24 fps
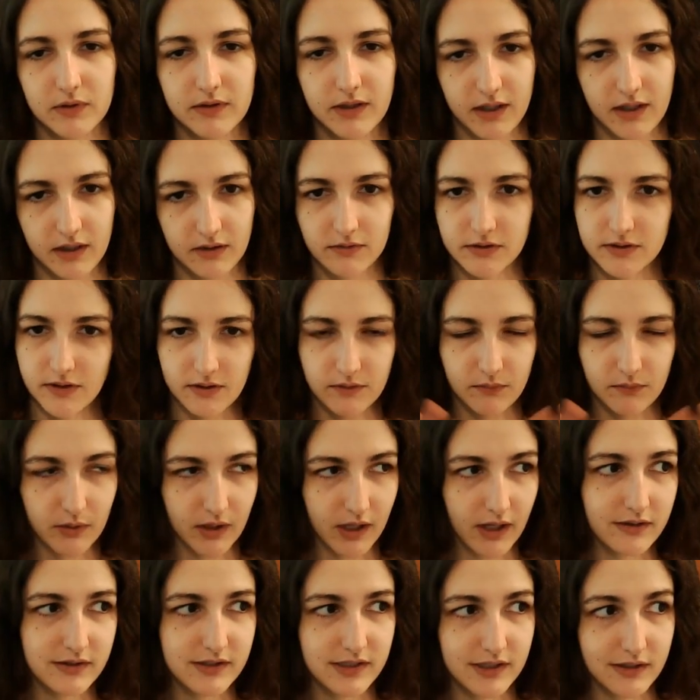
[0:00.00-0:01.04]
But anyway,
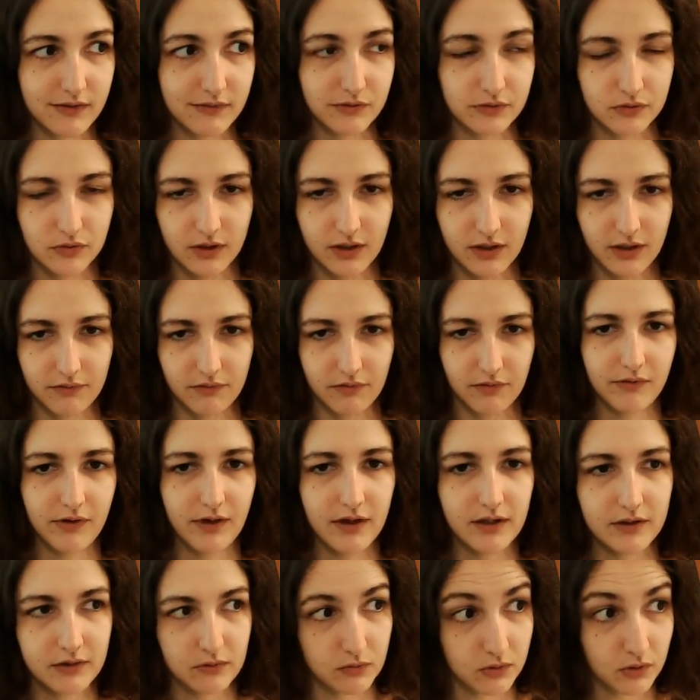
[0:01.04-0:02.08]
when I say futon, I
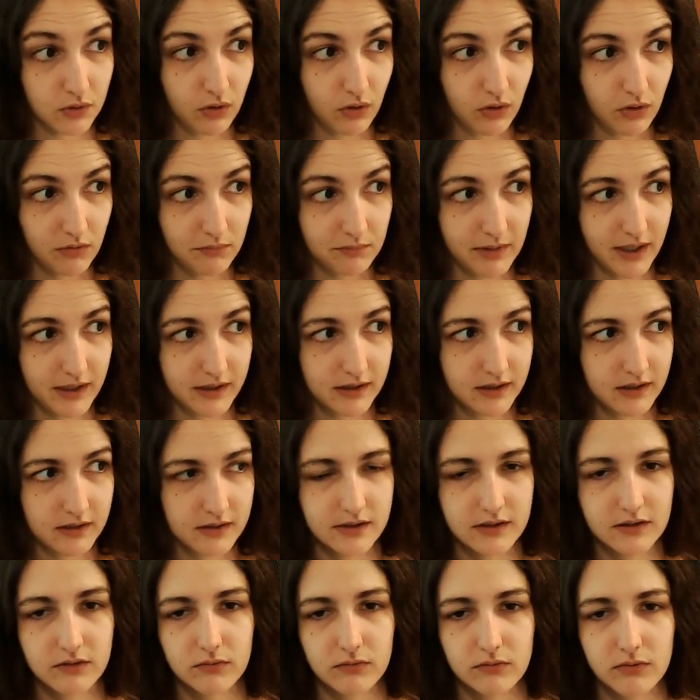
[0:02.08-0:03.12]
refer to the whole
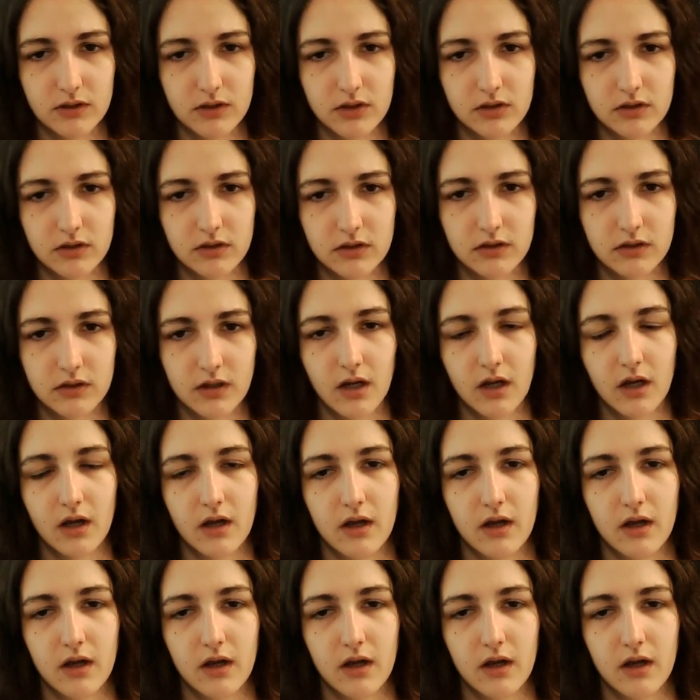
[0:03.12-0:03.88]
bedding situation.